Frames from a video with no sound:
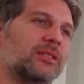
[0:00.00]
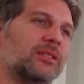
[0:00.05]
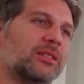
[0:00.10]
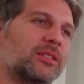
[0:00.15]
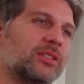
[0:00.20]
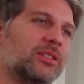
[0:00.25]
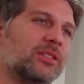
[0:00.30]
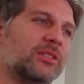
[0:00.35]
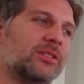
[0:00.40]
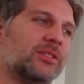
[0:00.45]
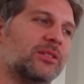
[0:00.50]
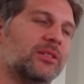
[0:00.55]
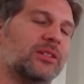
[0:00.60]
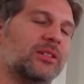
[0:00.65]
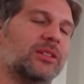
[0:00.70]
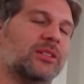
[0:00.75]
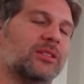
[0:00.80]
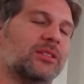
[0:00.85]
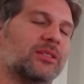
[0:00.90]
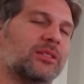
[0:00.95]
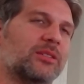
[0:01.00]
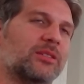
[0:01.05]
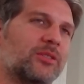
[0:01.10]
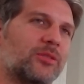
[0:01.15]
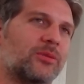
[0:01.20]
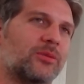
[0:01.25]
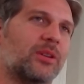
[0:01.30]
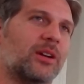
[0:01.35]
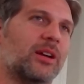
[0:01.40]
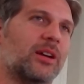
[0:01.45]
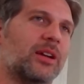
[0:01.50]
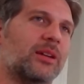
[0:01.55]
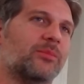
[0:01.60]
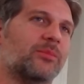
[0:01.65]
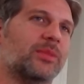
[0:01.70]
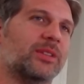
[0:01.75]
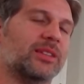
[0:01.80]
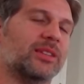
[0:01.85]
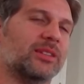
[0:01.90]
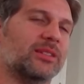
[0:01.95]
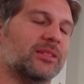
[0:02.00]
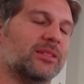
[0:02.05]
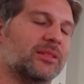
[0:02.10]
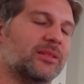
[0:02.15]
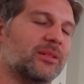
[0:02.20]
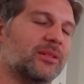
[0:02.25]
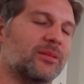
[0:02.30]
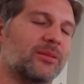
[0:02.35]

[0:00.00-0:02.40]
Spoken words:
serious crime and,